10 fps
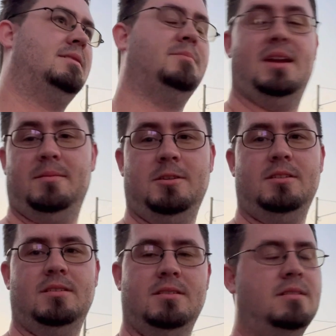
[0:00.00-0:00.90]

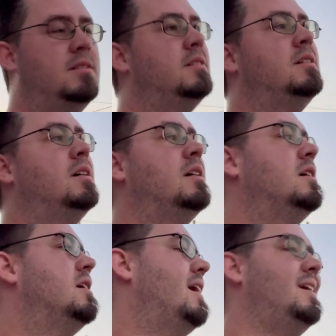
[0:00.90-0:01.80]
maybe
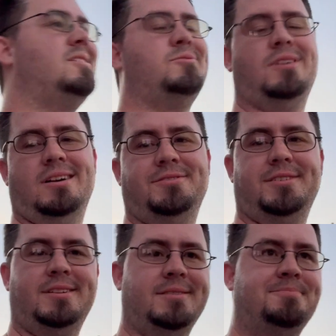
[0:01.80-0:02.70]
I gotta do
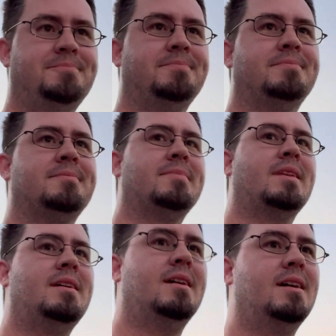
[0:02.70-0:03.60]
laundry.
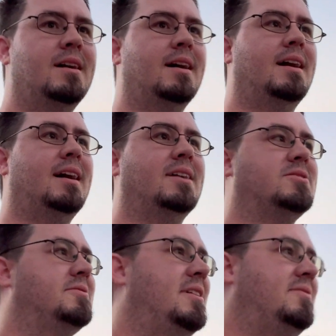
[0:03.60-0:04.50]

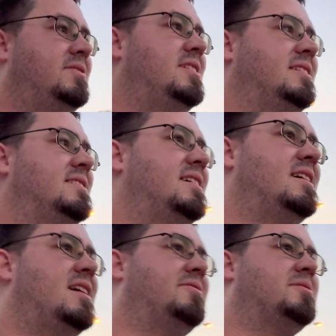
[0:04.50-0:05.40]
So if I have to take the day
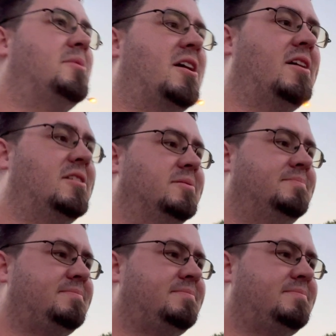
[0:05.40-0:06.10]
off tomorrow,